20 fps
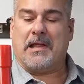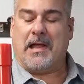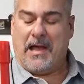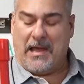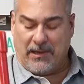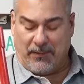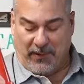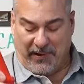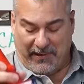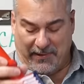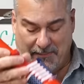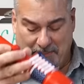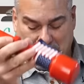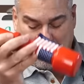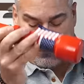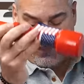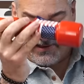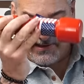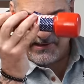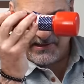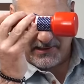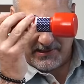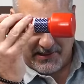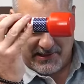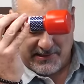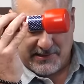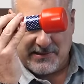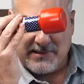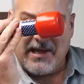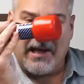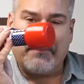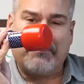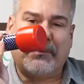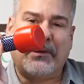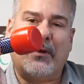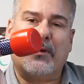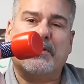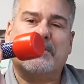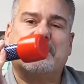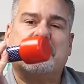Anyway, this is the Dead
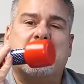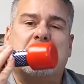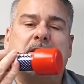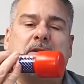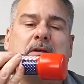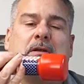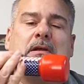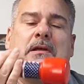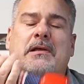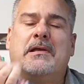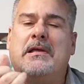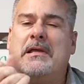Blow Extender.